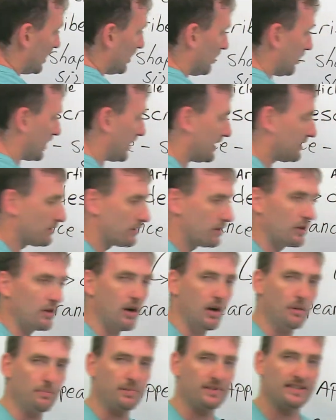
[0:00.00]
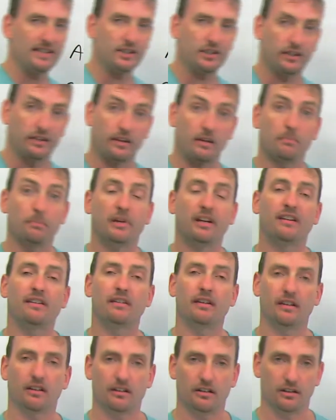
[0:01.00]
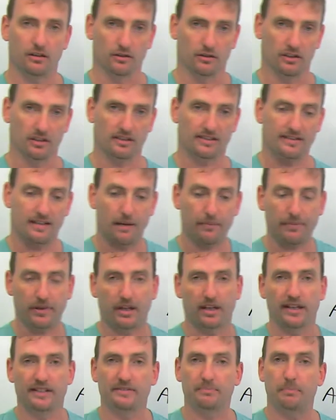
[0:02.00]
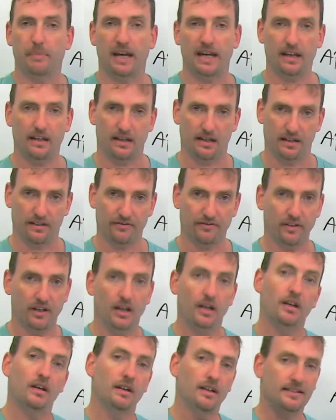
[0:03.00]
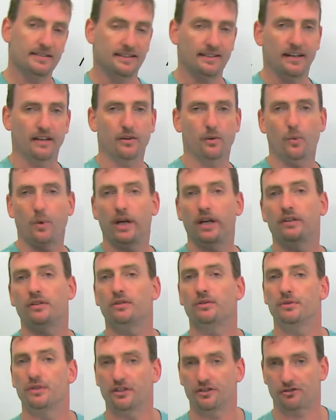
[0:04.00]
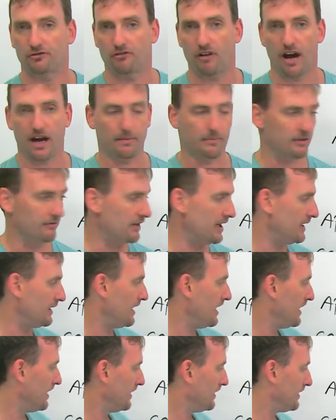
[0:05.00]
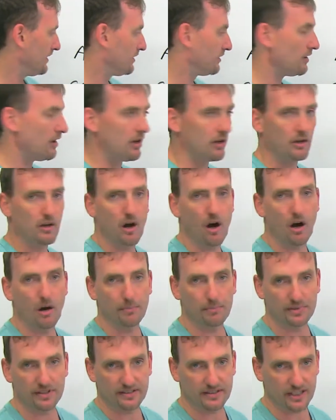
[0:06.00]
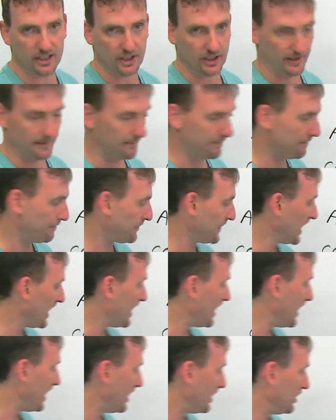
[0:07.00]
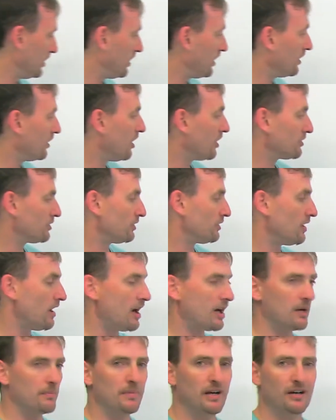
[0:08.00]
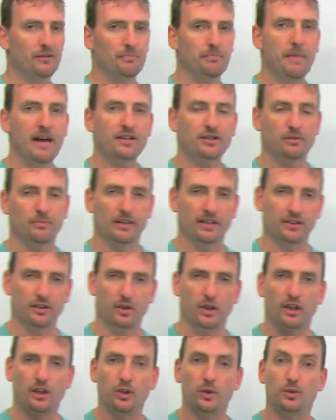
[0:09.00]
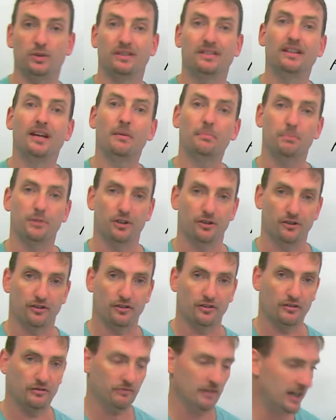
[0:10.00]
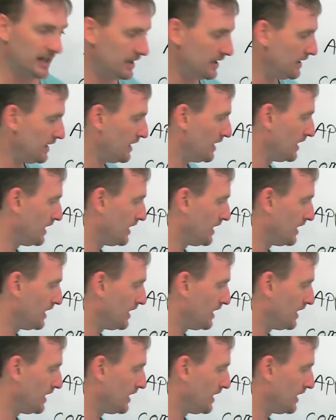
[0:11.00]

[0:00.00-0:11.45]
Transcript: Okay, so the composition, the material something is made of is another way to describe it, right? This is all composition. You can also talk about measurements. You can use numbers, right?